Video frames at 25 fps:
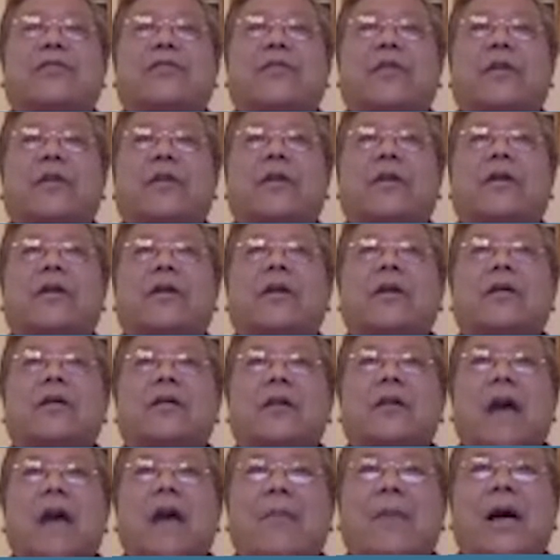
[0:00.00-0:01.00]
for
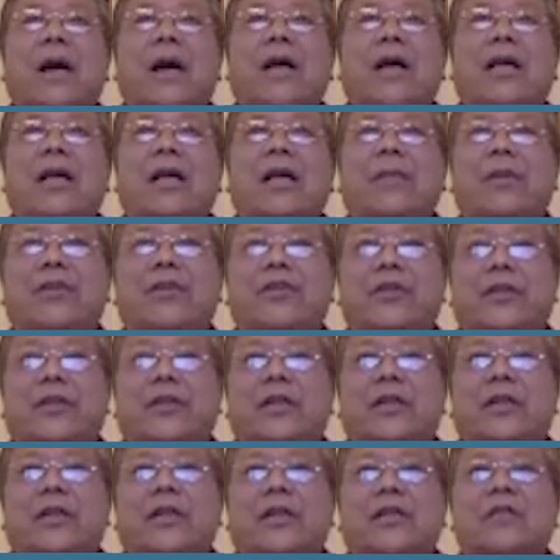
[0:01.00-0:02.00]
MR imaging.